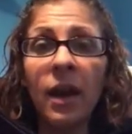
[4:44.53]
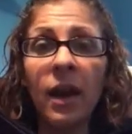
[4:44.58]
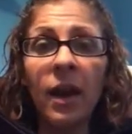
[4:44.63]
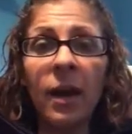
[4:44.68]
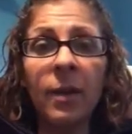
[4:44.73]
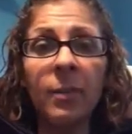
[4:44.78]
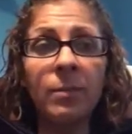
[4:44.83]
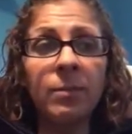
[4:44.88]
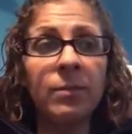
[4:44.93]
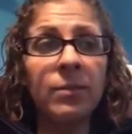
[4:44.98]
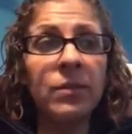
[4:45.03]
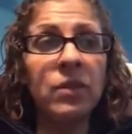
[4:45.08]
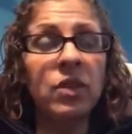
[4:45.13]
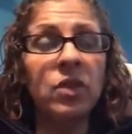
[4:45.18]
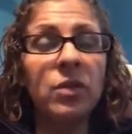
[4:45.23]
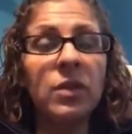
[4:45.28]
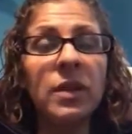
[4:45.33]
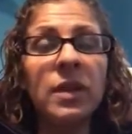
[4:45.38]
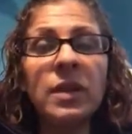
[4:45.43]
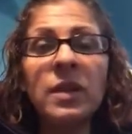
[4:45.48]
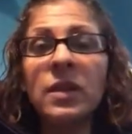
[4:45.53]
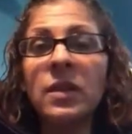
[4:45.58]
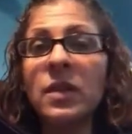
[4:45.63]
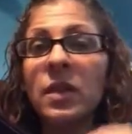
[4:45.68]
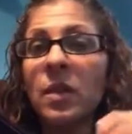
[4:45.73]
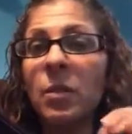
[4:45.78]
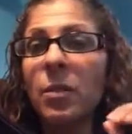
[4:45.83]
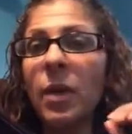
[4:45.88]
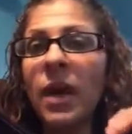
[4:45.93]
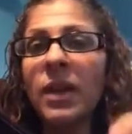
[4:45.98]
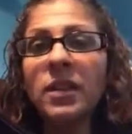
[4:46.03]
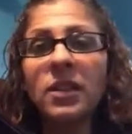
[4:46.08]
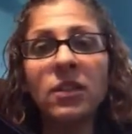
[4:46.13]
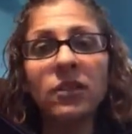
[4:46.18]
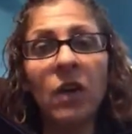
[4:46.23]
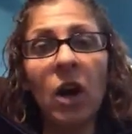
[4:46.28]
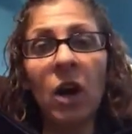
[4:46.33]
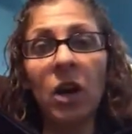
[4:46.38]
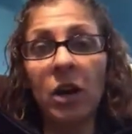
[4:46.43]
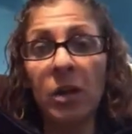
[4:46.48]
to the best
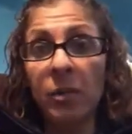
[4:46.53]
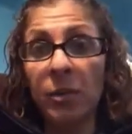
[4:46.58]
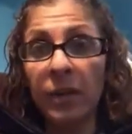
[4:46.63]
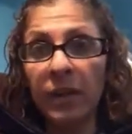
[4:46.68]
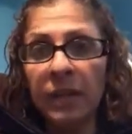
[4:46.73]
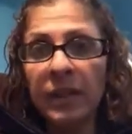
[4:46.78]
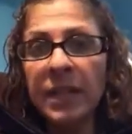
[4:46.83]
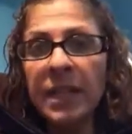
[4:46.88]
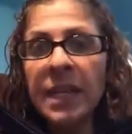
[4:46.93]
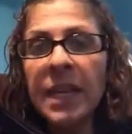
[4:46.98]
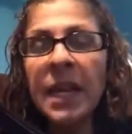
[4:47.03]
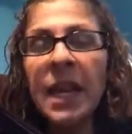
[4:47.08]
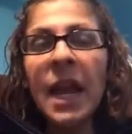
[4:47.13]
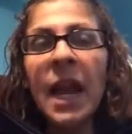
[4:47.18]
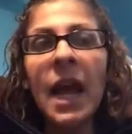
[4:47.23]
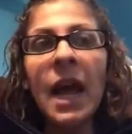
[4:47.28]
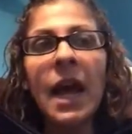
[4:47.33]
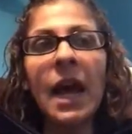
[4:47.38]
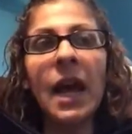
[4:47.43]
of our ability.